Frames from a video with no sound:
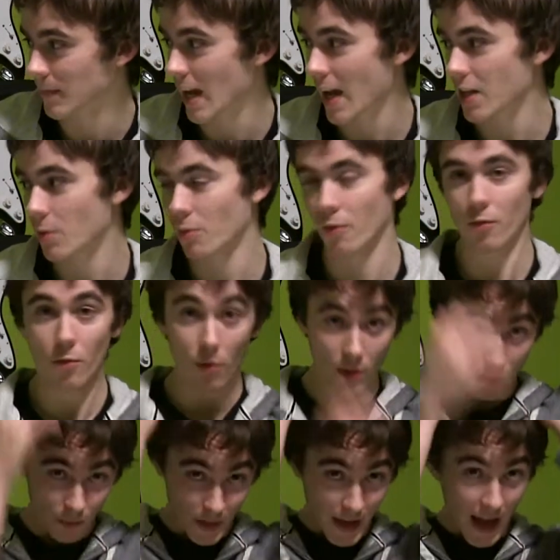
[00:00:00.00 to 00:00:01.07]
At number
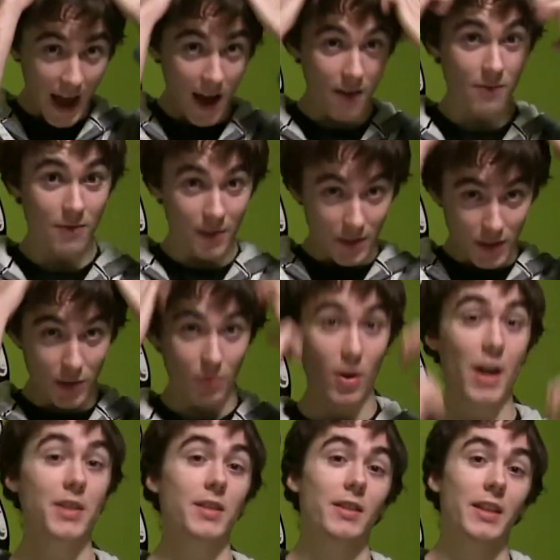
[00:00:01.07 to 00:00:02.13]
4, we have,
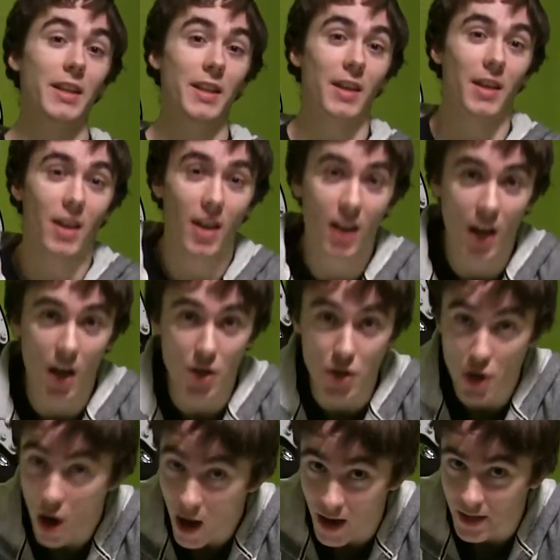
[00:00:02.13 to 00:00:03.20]
surprisingly,
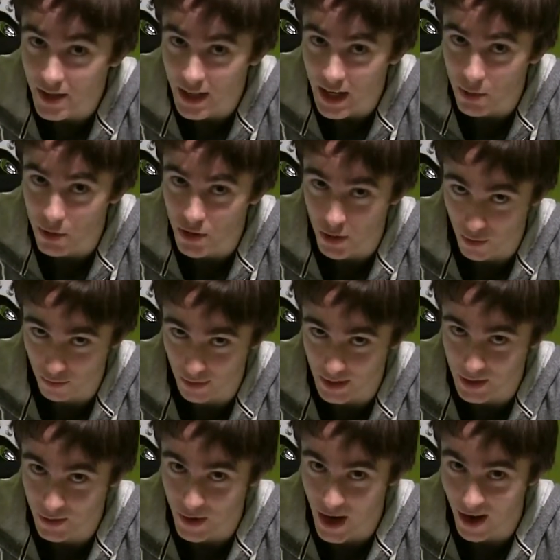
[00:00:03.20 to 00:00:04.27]
not a reserve
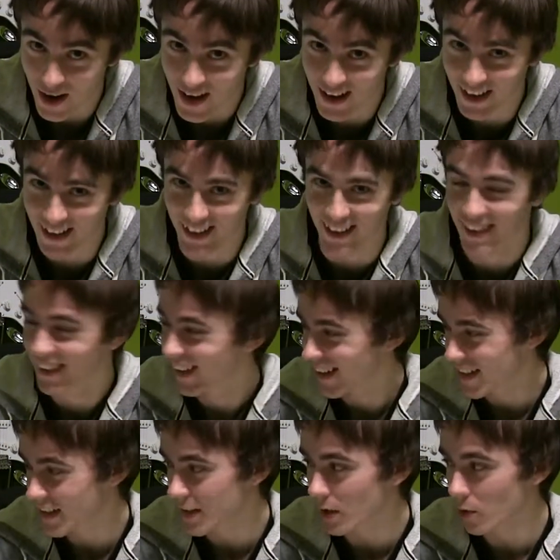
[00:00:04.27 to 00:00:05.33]
list rare.
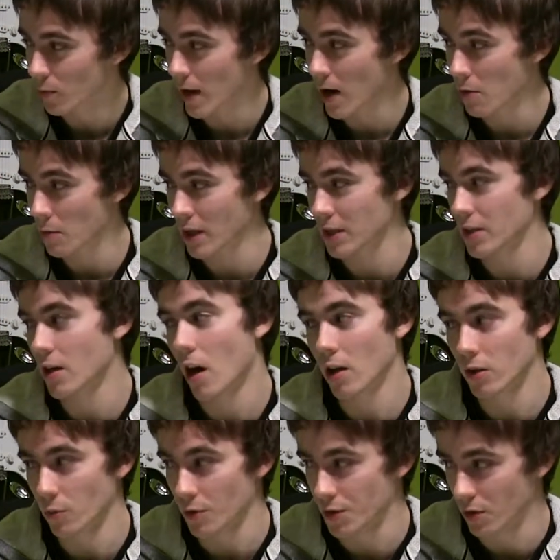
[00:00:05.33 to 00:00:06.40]
Still a rare, but it's not on
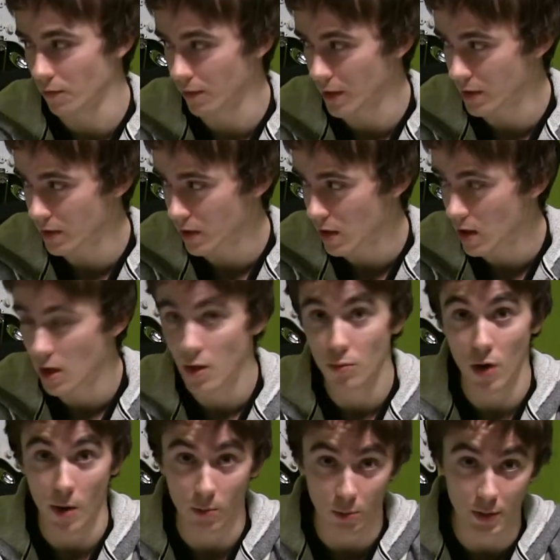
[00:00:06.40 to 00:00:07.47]
the reserve list.
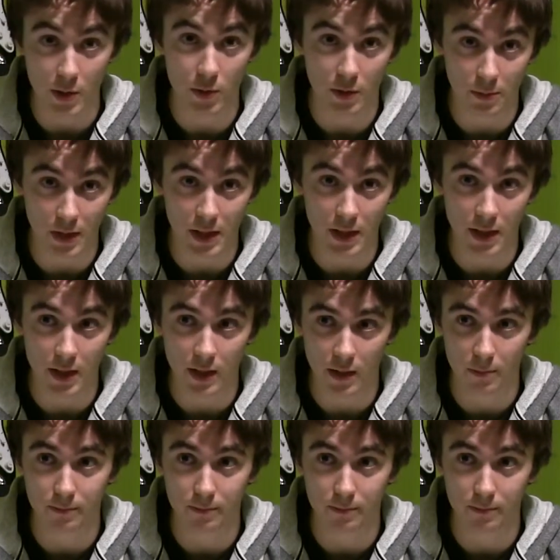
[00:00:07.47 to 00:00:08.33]
Probably would be